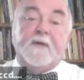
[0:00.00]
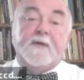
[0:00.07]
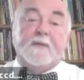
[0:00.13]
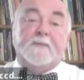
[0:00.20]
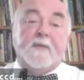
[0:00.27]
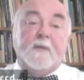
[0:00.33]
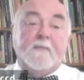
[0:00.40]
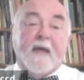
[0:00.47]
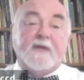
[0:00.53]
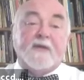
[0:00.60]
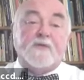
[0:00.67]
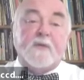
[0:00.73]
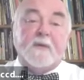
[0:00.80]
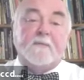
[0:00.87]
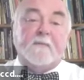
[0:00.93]
simply
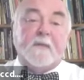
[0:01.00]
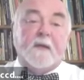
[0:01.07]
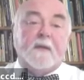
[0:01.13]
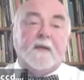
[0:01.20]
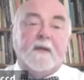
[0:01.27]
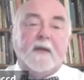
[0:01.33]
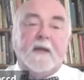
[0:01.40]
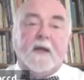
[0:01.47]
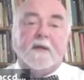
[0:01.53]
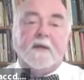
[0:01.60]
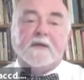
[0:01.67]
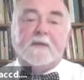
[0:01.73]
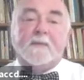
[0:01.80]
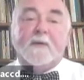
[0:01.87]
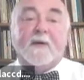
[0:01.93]
mastering the uh,
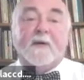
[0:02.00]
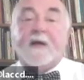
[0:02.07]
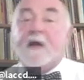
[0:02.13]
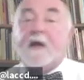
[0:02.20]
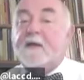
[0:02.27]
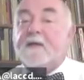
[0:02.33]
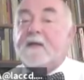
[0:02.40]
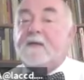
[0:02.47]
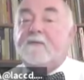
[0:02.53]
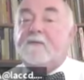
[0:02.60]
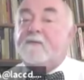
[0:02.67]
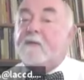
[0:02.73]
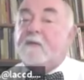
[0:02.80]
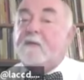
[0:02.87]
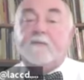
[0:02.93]
disciplinary content of,
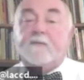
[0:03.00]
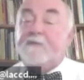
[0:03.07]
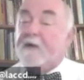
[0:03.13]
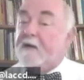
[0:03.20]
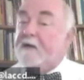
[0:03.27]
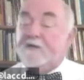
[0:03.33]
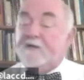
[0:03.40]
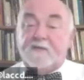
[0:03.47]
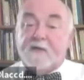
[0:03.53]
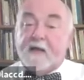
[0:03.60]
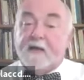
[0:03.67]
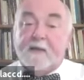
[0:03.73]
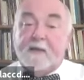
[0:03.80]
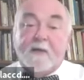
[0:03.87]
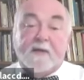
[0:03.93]
of various
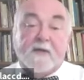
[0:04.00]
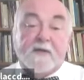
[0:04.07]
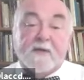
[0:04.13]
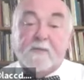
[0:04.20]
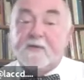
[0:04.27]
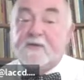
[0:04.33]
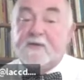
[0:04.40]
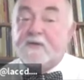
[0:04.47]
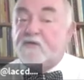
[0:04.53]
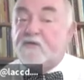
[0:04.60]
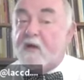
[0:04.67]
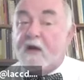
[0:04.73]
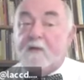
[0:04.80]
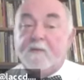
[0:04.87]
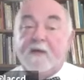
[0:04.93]
academic disciplines,
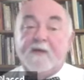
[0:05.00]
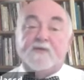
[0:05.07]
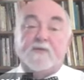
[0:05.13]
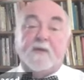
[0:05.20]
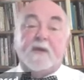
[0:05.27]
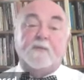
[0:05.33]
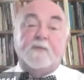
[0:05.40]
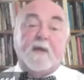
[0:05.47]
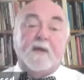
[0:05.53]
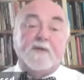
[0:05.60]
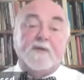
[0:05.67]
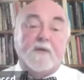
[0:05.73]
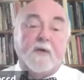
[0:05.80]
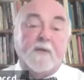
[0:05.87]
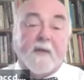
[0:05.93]
astronomy, history,
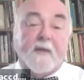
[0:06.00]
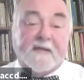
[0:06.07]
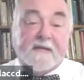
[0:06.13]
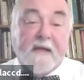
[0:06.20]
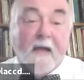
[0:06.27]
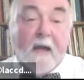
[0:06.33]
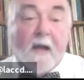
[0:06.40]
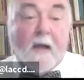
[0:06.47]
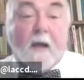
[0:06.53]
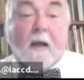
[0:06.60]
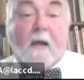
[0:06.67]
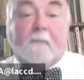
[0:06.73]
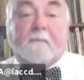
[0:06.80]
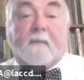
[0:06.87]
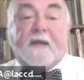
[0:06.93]
anthropology, all the rest,
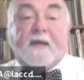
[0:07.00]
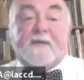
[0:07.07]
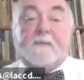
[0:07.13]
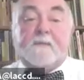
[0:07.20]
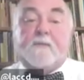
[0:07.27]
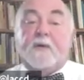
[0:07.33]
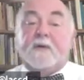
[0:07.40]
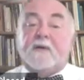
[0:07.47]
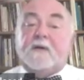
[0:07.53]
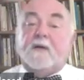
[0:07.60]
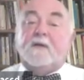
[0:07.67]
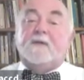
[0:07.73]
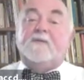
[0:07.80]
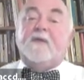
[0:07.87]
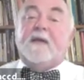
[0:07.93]
it's important to
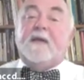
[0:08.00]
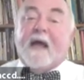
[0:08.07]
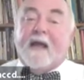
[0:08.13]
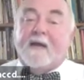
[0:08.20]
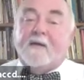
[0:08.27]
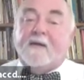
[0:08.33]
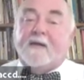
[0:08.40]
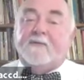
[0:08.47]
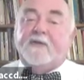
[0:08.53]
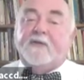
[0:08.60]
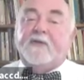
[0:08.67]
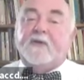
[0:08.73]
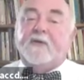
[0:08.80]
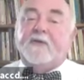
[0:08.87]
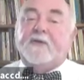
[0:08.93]
cultivate higher level
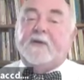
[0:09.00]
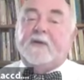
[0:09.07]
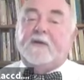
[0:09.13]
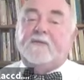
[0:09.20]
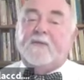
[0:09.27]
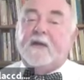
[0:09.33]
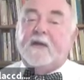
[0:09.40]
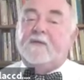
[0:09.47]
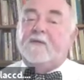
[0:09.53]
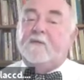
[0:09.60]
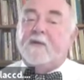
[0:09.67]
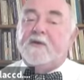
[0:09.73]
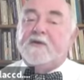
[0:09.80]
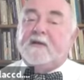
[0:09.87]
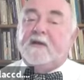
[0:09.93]
skills in confronting
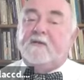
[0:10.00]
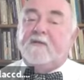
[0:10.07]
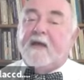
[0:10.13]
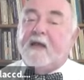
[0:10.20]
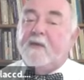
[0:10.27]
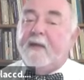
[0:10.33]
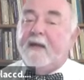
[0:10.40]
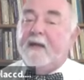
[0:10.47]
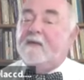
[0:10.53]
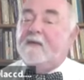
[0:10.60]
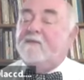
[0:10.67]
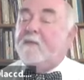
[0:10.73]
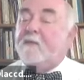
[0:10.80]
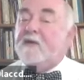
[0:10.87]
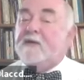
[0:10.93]
information and evaluating
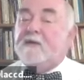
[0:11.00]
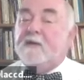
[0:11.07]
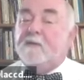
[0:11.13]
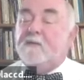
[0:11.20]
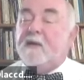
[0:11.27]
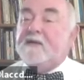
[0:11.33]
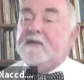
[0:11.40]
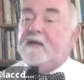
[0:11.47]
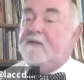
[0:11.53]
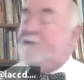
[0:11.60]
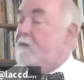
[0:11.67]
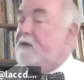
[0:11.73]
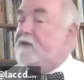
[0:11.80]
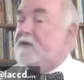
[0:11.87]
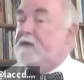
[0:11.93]
information and placing
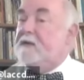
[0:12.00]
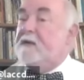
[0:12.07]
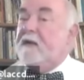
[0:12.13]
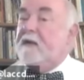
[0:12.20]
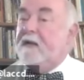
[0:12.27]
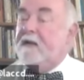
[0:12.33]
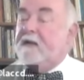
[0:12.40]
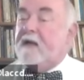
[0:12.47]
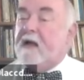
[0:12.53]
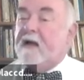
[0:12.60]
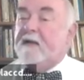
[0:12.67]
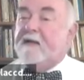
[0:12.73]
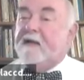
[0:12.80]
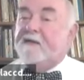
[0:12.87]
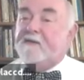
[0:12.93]
information in
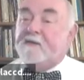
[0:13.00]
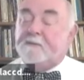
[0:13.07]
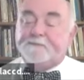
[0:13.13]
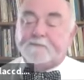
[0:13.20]
context.